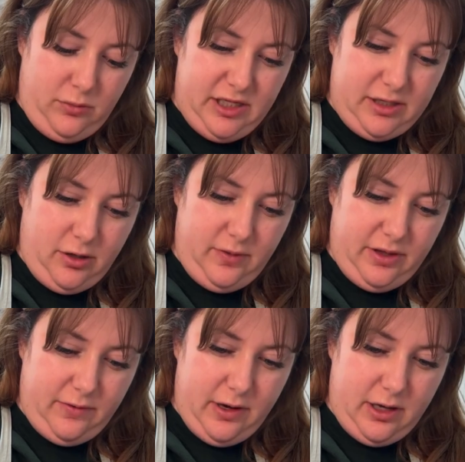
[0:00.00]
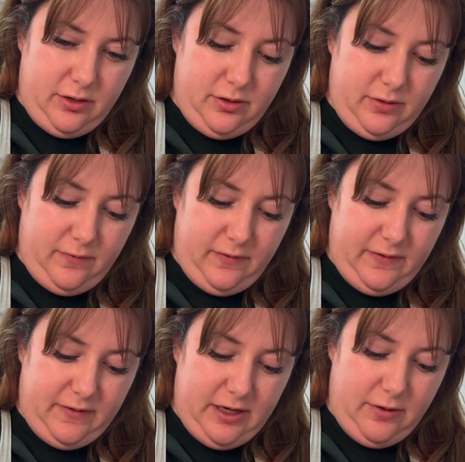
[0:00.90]
start with
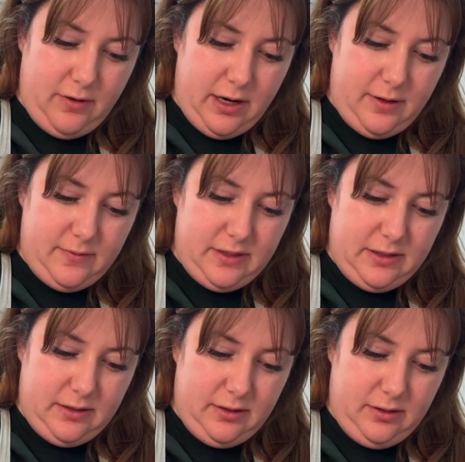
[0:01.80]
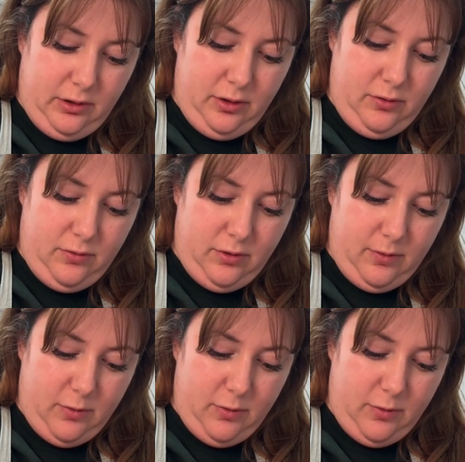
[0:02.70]
350 grams lukewarm